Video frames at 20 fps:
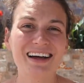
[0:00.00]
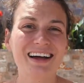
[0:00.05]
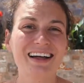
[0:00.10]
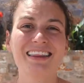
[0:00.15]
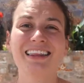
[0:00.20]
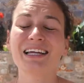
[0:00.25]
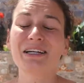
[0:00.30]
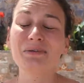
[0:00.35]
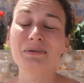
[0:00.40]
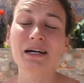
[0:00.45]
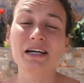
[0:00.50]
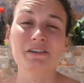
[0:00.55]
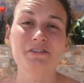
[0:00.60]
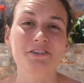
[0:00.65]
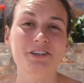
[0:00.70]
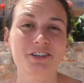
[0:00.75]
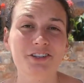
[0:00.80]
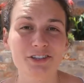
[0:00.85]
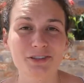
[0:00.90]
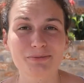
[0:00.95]
then wait
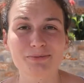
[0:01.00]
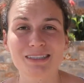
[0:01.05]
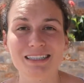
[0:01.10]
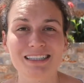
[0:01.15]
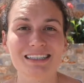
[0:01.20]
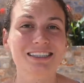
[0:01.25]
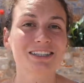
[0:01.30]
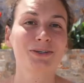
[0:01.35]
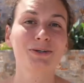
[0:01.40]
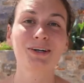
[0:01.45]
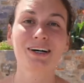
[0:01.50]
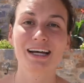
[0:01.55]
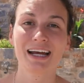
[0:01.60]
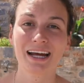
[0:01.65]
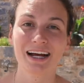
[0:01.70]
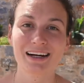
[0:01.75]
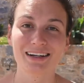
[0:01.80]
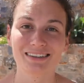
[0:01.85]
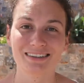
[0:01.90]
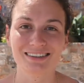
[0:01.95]
for 2 minutes. Who
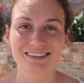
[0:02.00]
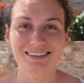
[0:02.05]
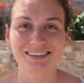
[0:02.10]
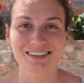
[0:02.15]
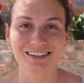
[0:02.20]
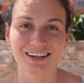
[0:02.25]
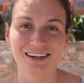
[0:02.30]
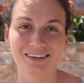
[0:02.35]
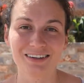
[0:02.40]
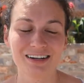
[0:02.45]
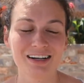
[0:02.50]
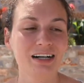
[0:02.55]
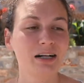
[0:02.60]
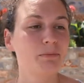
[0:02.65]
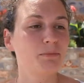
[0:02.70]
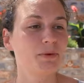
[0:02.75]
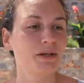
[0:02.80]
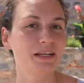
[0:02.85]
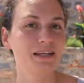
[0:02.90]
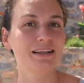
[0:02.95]
cares, you know?
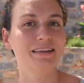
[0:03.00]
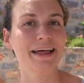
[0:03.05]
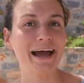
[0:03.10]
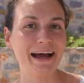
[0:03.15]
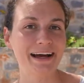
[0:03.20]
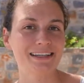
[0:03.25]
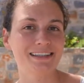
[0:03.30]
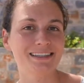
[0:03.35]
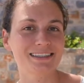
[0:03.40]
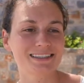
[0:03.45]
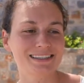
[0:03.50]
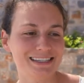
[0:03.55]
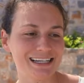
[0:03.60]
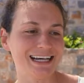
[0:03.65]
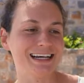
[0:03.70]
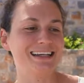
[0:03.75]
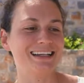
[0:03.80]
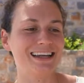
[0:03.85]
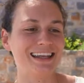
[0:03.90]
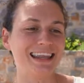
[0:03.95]
But in that
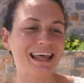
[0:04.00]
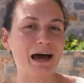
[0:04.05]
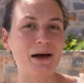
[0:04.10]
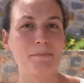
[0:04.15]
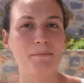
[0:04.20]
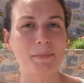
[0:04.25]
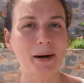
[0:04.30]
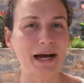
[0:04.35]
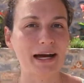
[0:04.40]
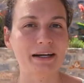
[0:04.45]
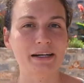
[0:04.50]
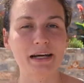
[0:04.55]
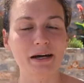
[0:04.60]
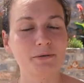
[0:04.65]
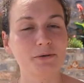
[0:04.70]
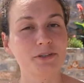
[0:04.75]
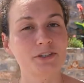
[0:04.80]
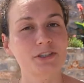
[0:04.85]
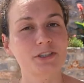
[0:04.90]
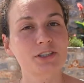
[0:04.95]
state, in that mind, I
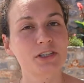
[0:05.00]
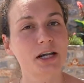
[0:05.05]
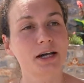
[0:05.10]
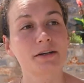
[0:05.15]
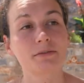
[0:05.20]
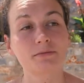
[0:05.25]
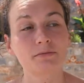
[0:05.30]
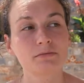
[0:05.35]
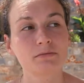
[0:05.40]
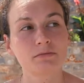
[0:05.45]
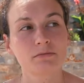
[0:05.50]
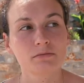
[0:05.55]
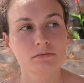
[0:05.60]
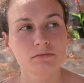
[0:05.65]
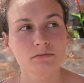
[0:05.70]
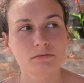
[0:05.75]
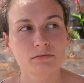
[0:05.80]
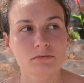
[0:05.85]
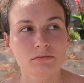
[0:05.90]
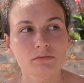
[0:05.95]
was just like,
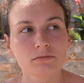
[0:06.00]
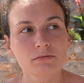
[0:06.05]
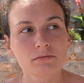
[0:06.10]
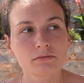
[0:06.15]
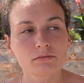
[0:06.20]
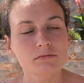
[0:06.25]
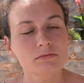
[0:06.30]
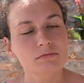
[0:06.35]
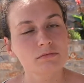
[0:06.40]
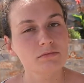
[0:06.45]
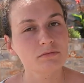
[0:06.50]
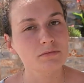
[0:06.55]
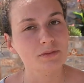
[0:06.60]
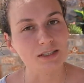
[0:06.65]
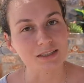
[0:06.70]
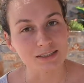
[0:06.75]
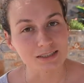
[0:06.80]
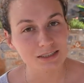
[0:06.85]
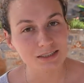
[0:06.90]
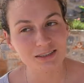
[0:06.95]

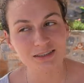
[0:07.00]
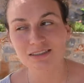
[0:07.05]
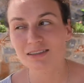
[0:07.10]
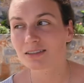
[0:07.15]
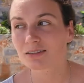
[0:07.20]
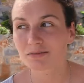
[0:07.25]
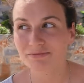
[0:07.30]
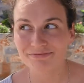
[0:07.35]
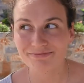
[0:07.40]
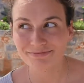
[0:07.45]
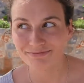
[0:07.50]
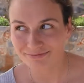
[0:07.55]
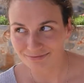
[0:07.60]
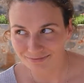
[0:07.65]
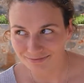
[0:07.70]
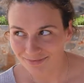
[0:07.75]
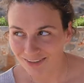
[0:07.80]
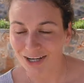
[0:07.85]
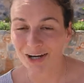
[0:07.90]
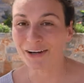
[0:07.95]
this is
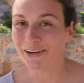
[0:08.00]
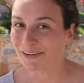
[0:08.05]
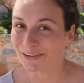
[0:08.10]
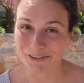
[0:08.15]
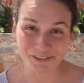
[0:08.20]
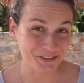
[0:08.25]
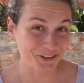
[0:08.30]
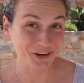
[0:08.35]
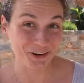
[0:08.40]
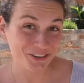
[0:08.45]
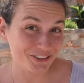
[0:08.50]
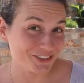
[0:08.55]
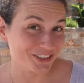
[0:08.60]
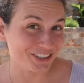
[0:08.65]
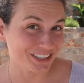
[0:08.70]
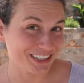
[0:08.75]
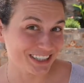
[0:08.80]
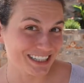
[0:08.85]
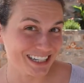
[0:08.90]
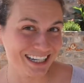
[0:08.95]
not
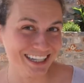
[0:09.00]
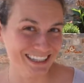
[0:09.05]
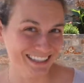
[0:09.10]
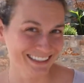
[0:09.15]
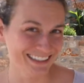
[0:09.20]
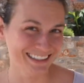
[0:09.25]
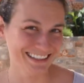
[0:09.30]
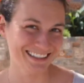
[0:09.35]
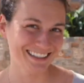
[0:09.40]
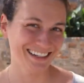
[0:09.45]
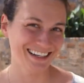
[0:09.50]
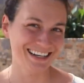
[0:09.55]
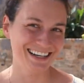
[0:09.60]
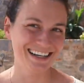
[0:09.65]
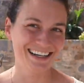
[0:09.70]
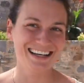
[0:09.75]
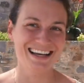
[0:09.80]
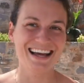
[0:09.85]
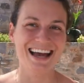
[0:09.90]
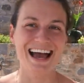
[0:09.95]
good.
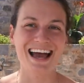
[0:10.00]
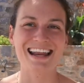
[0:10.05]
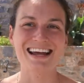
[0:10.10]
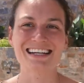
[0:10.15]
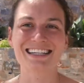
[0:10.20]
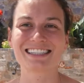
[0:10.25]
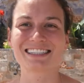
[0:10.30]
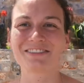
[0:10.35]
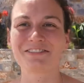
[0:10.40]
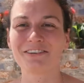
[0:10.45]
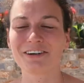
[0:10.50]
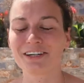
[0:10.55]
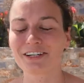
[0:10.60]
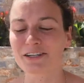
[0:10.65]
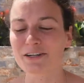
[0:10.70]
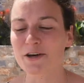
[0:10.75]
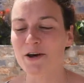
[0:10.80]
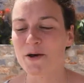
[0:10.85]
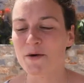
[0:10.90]
And I just felt,